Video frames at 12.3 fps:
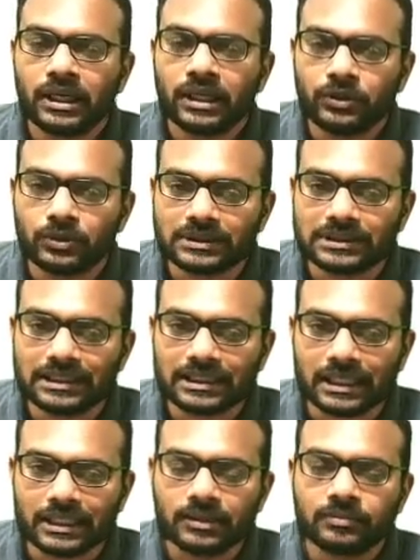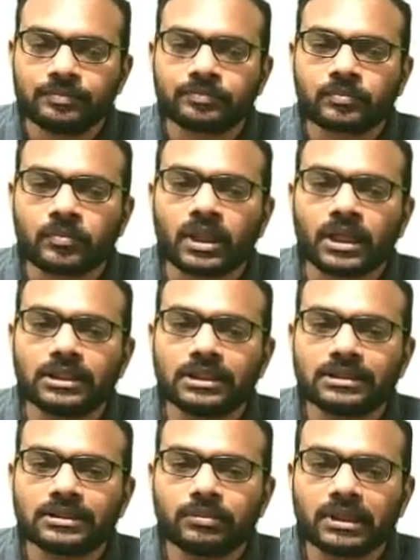you see that
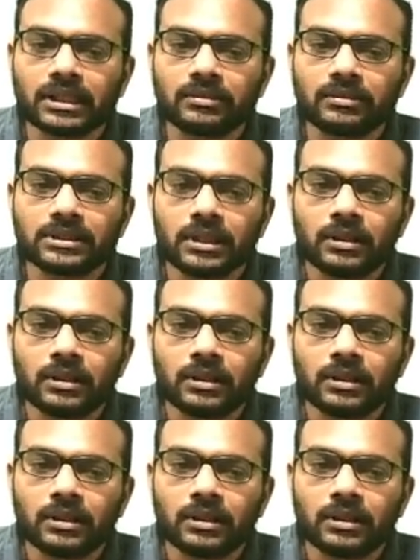this becomes